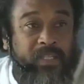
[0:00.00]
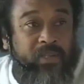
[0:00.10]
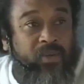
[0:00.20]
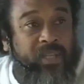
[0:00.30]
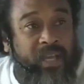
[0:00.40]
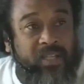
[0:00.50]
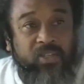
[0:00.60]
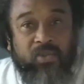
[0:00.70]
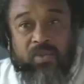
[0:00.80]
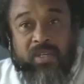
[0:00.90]
So the
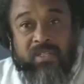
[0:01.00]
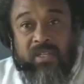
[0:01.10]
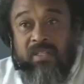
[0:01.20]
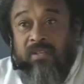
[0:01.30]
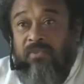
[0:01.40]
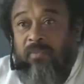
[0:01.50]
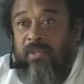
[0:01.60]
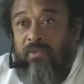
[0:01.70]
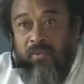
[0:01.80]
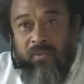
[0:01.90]
attitude, there's nothing for
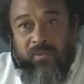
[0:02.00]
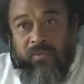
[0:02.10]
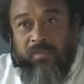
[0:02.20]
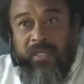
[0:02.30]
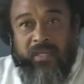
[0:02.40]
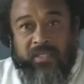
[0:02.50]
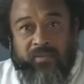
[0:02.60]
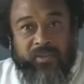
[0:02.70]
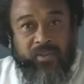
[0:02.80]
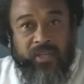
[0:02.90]
me to do,
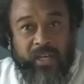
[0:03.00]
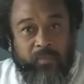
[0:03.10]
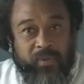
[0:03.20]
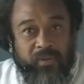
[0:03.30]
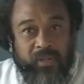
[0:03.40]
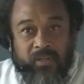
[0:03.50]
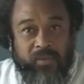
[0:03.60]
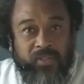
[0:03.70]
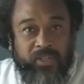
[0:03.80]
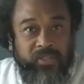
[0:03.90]
because if it's going to happen,
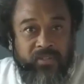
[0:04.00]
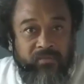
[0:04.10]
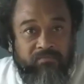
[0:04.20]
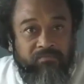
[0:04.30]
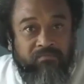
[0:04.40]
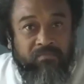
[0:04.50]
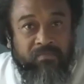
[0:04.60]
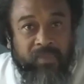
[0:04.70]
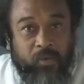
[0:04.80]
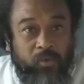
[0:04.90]
it will
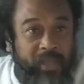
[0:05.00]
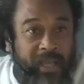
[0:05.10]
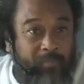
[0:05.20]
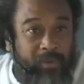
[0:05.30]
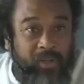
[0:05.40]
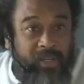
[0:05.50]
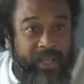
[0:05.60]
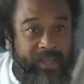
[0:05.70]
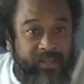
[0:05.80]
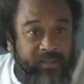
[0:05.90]
be a apple on
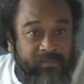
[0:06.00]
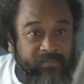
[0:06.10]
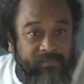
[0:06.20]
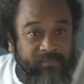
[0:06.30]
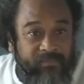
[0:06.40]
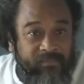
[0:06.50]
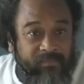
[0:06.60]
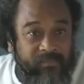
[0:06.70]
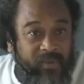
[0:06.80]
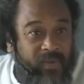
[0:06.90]
the head.
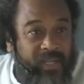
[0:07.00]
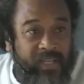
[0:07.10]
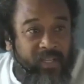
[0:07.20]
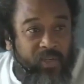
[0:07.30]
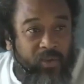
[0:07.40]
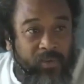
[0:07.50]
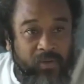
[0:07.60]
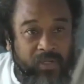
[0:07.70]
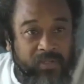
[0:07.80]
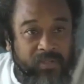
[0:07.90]
What I can do
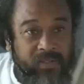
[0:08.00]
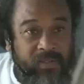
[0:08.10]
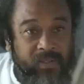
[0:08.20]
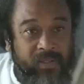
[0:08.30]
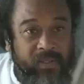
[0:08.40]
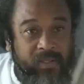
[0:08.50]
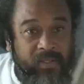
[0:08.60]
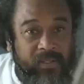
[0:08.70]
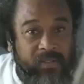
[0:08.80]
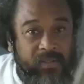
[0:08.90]
about this.
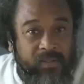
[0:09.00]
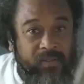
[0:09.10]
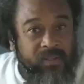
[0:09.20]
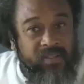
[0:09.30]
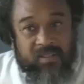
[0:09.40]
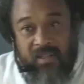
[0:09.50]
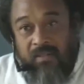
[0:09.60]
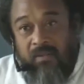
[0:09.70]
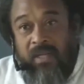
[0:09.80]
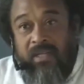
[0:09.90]
This is
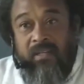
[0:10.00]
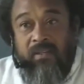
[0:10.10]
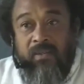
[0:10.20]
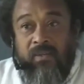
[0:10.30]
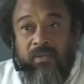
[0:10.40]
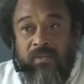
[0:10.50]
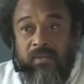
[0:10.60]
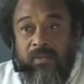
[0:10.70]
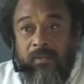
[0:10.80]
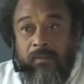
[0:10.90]
not the right attitude.
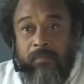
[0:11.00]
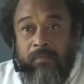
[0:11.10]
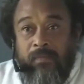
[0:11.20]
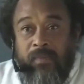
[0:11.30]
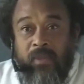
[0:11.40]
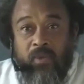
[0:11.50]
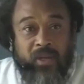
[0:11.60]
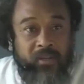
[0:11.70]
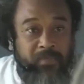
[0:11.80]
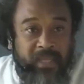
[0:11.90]

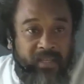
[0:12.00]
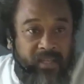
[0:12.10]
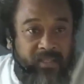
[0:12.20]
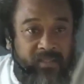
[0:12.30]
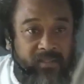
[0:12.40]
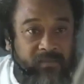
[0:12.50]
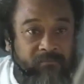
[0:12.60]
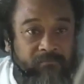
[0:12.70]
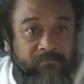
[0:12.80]
You are the beingness.